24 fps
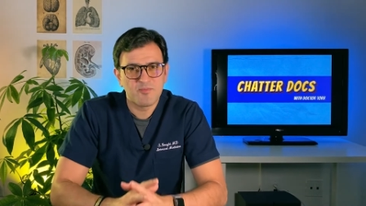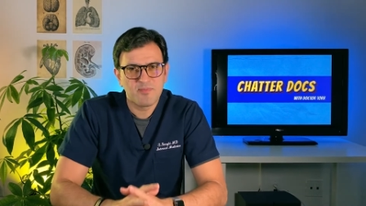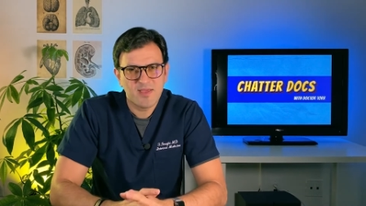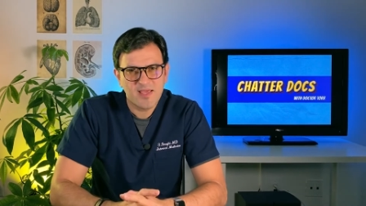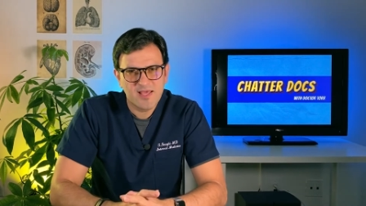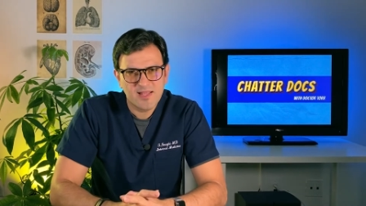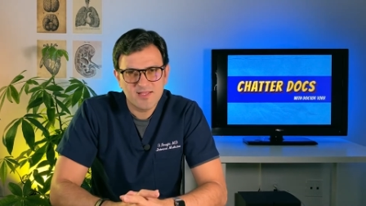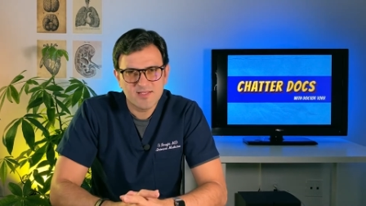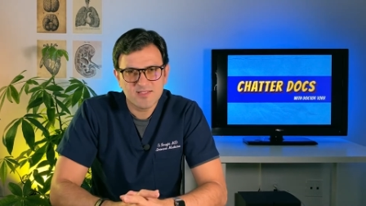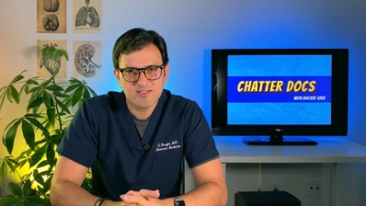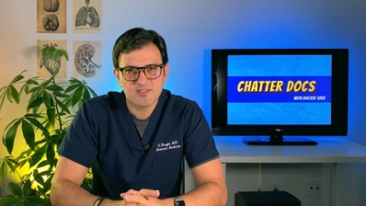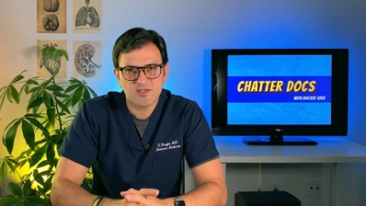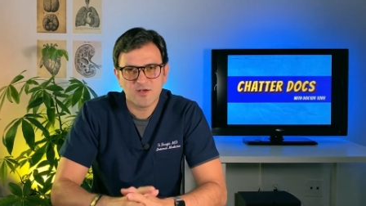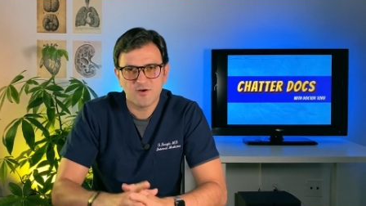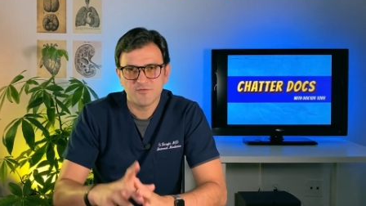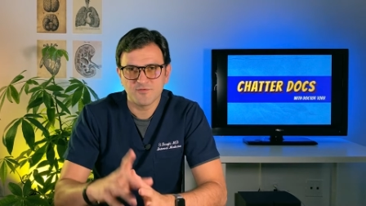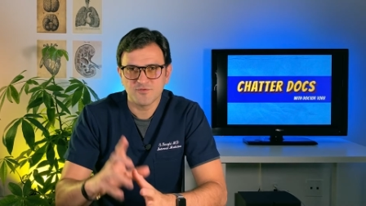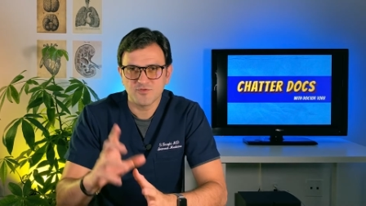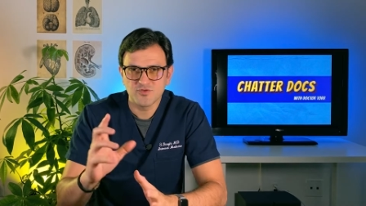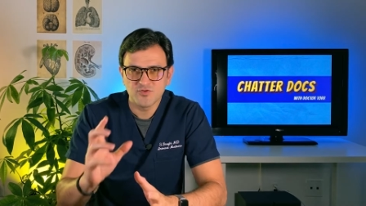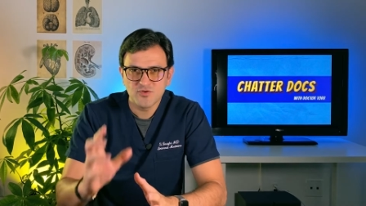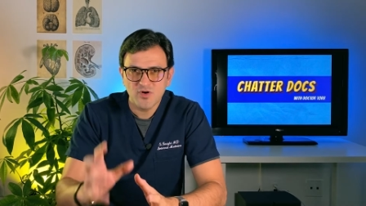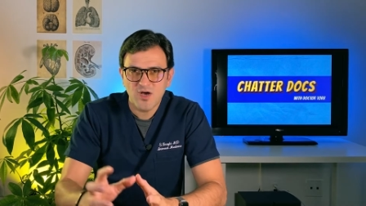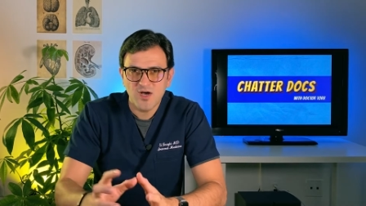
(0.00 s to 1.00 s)
pellets of
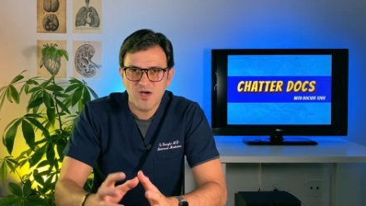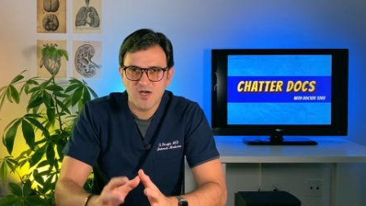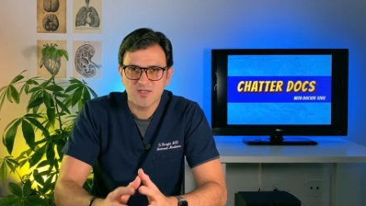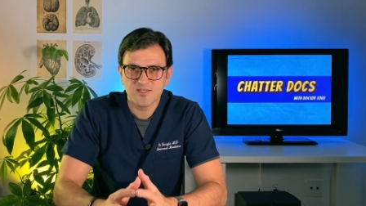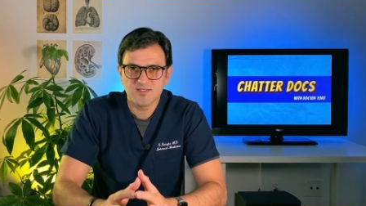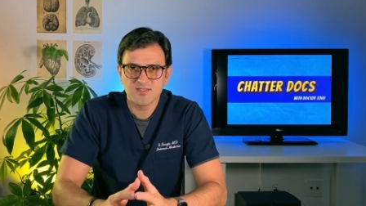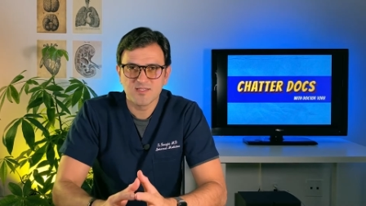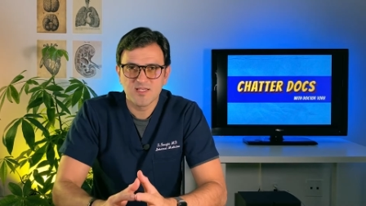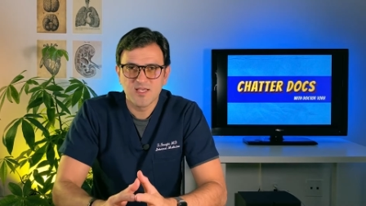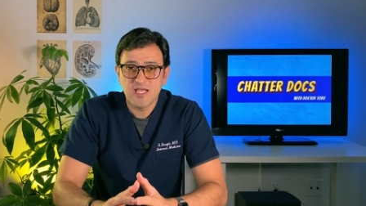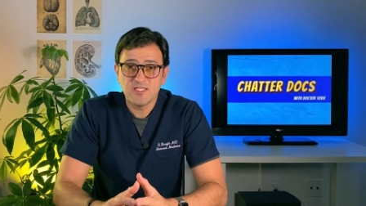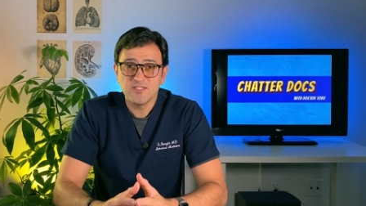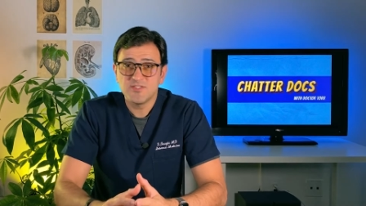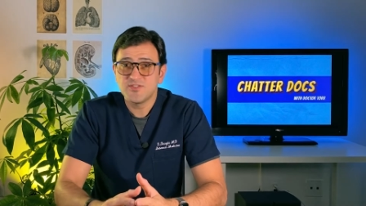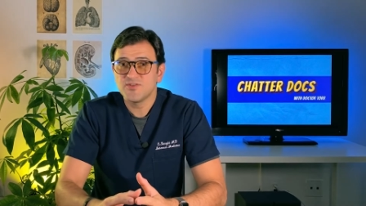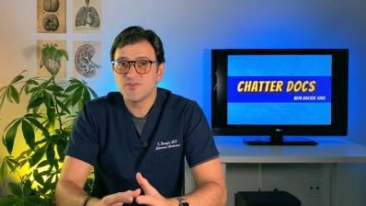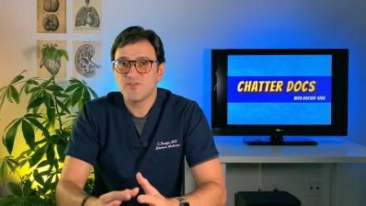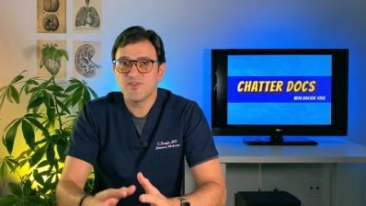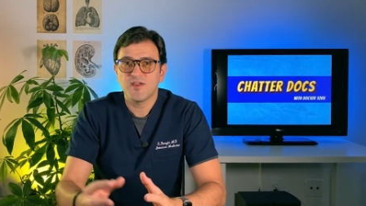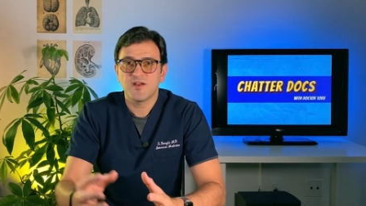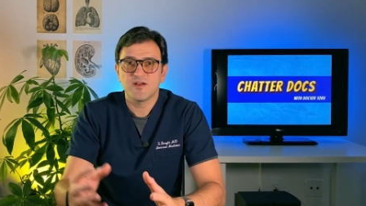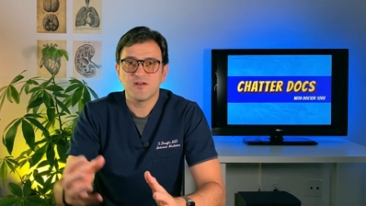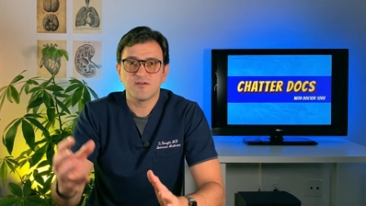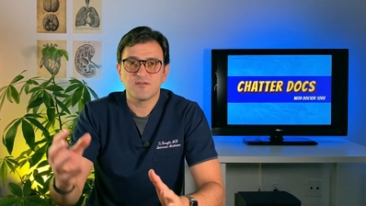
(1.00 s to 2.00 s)
drugs into
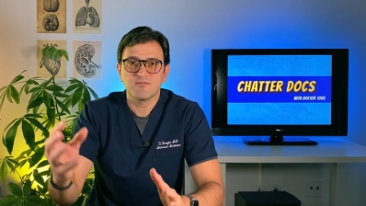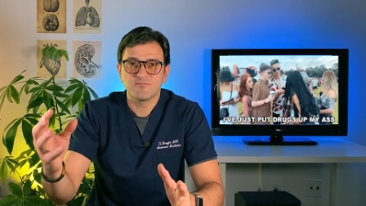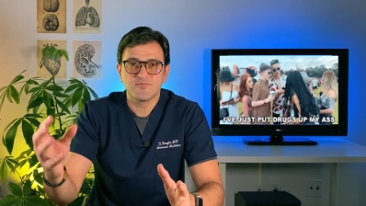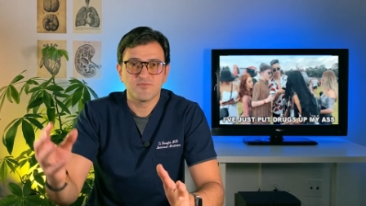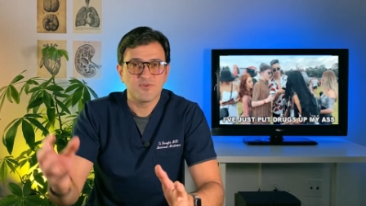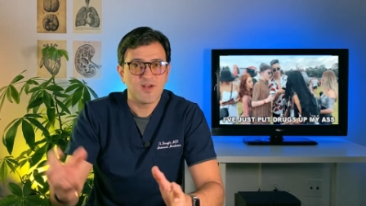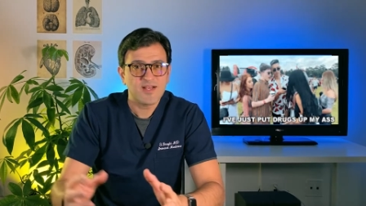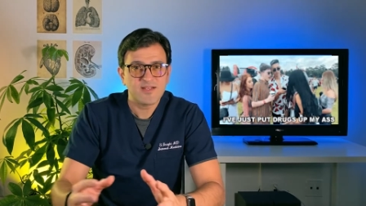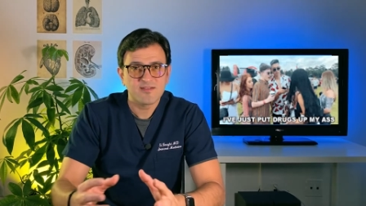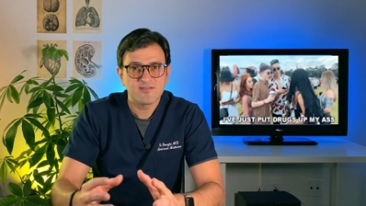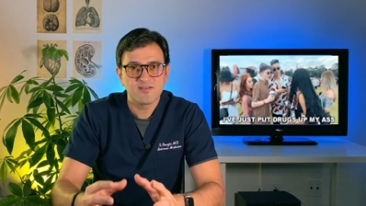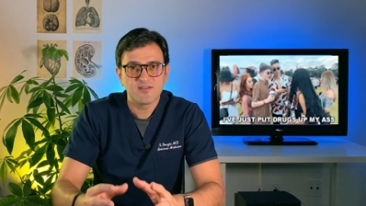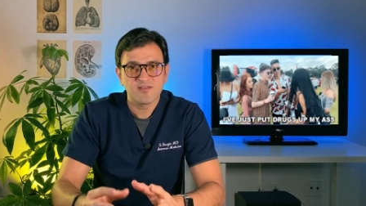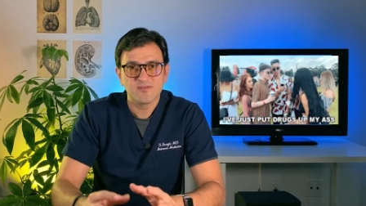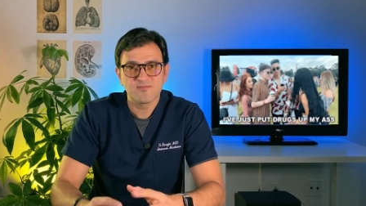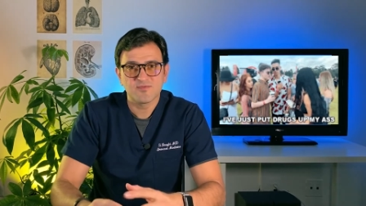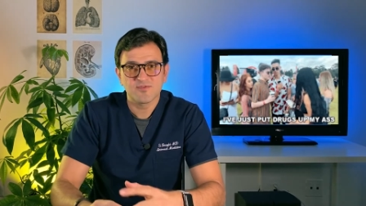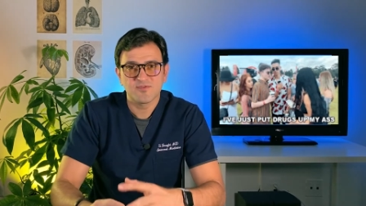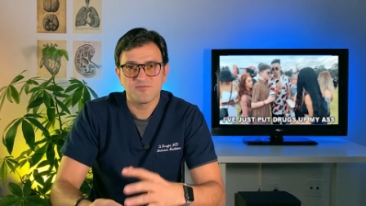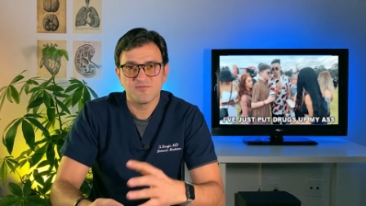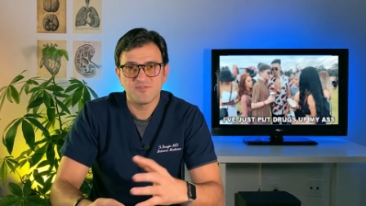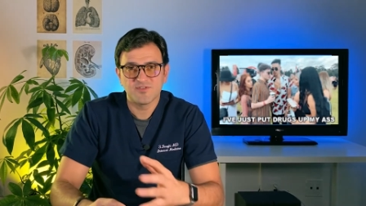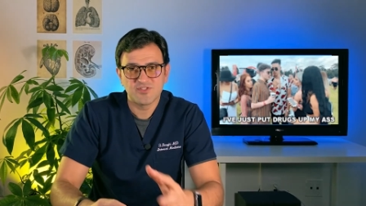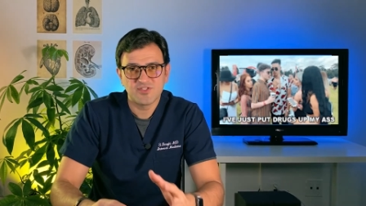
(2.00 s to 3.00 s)
their rectums
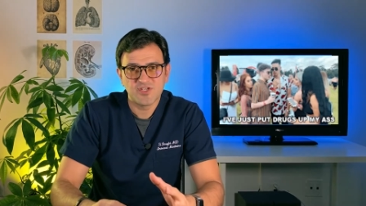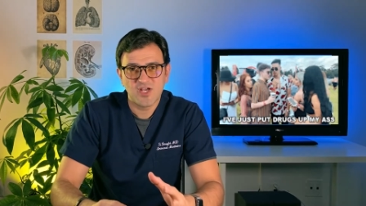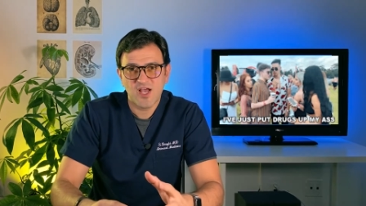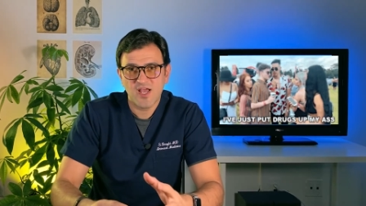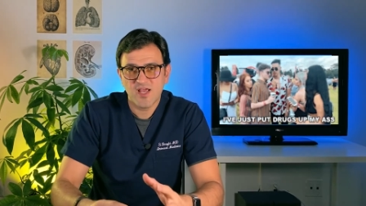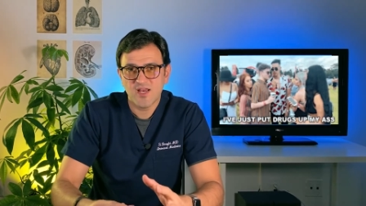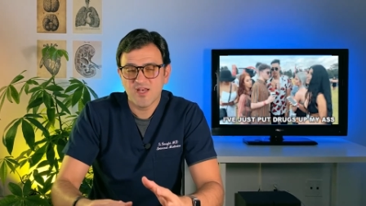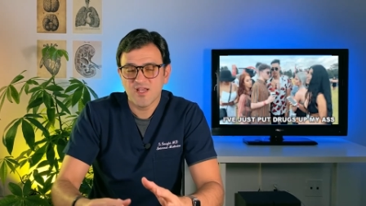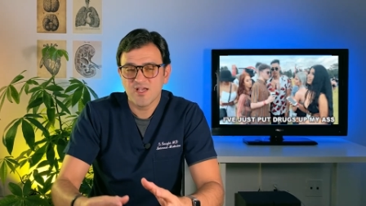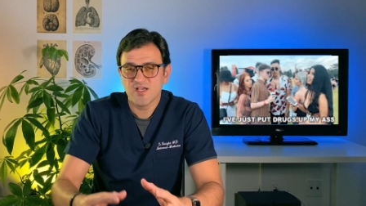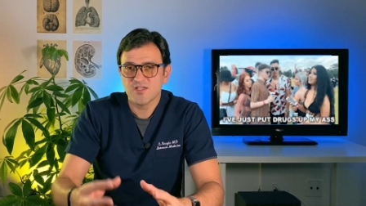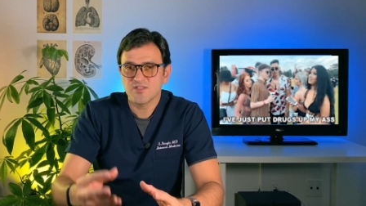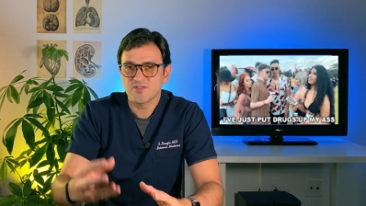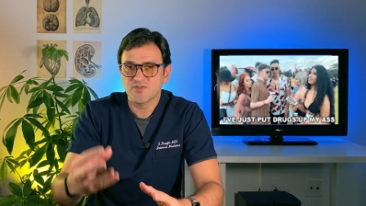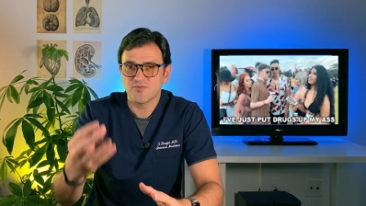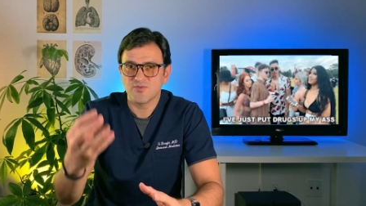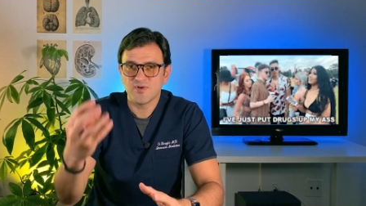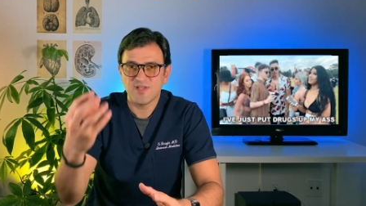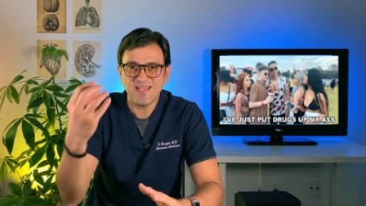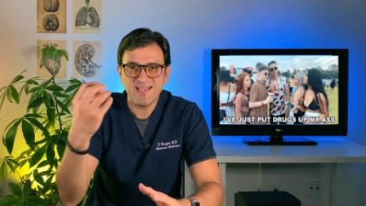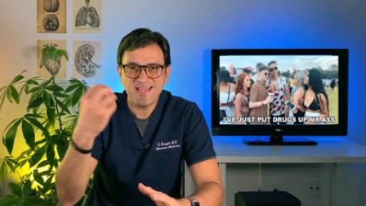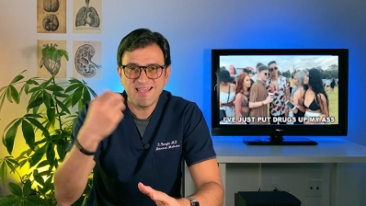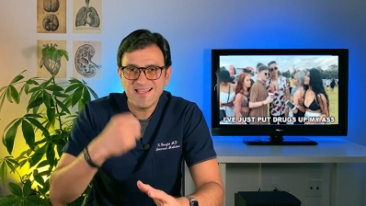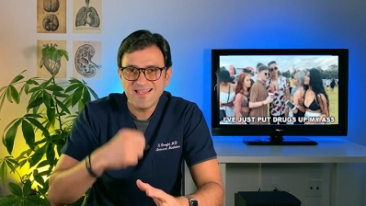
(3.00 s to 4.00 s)
or vaginas or
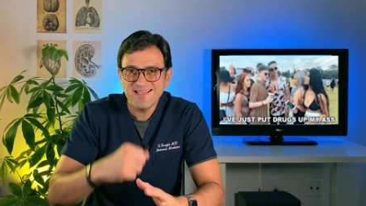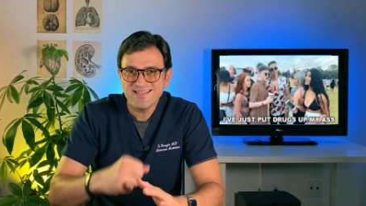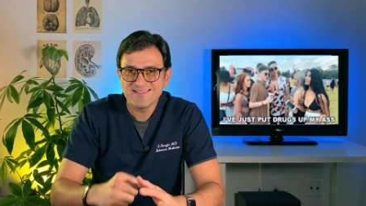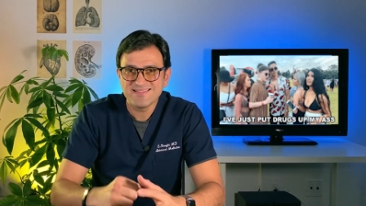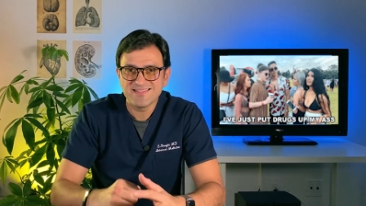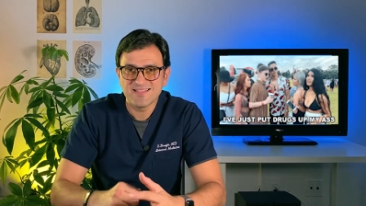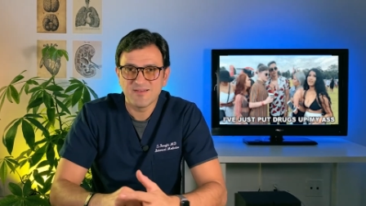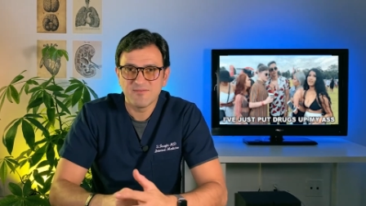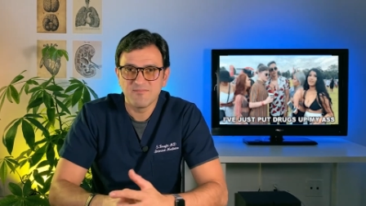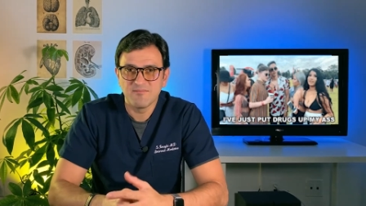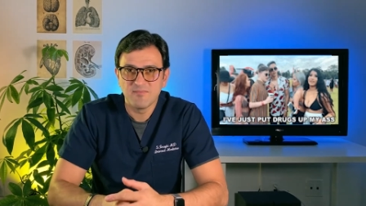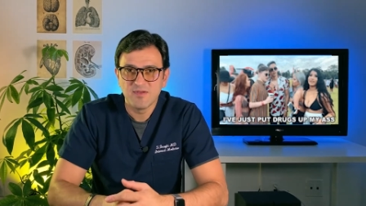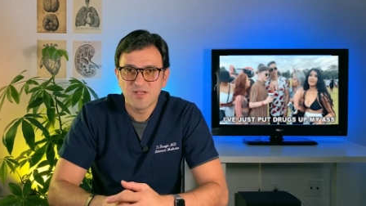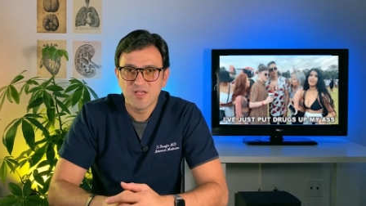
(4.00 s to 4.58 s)
eat them